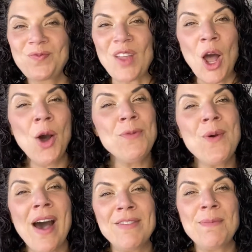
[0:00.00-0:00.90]
I hope you
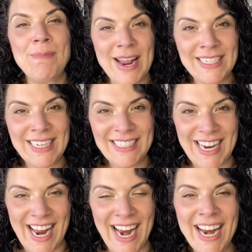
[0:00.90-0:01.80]
have an amazing
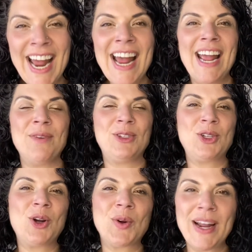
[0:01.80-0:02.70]
day. It was
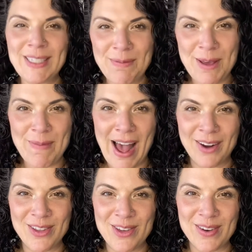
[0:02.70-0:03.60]
great to be
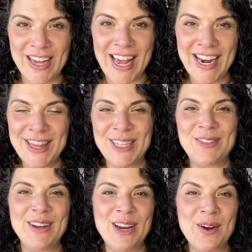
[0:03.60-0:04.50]
back with you again, and this
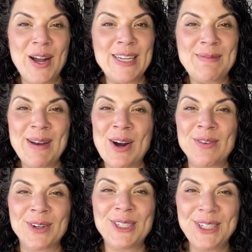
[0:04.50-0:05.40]
video has been
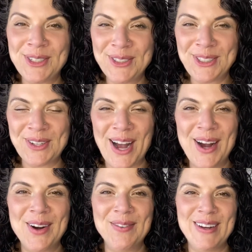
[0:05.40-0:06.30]
overdue, so I
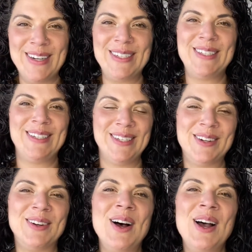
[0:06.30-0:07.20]
hope it is
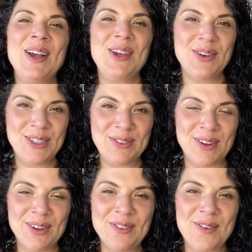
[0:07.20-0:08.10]
still
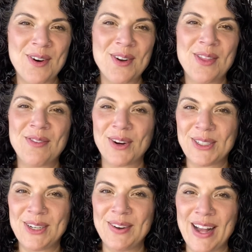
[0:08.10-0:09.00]
useful for the
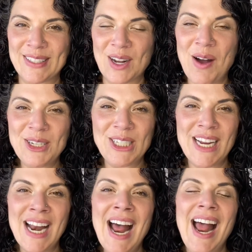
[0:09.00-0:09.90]
person who asked the
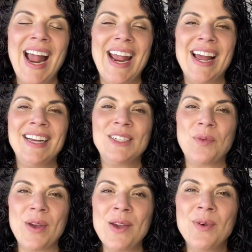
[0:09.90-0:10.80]
question, and
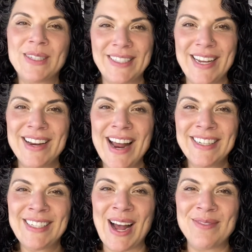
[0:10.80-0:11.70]
we will see you
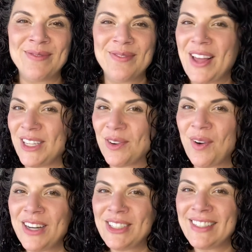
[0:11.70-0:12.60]
next time. Thanks for
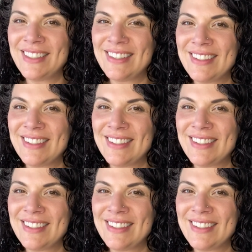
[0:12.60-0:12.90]
watching.